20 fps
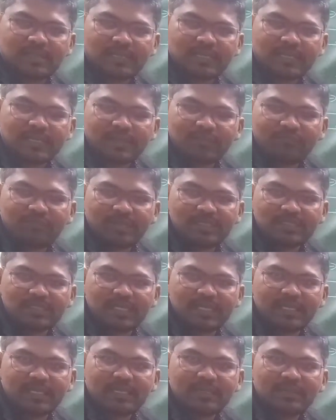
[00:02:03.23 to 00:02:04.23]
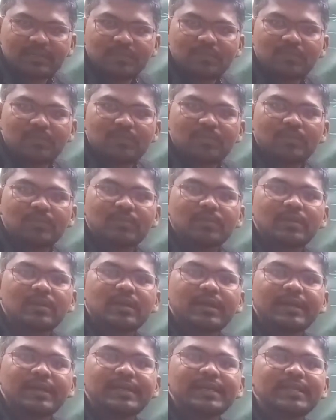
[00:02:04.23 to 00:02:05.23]
Kingdom fungi
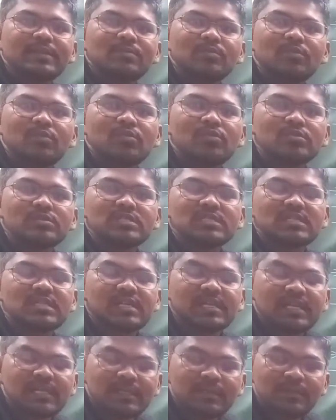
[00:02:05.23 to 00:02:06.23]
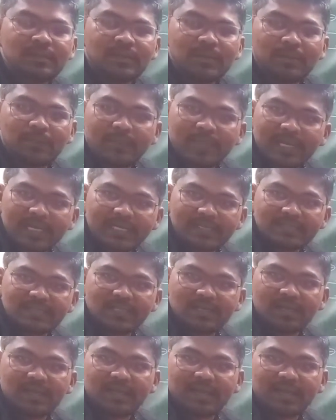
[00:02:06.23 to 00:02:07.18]
contain mostly multicellular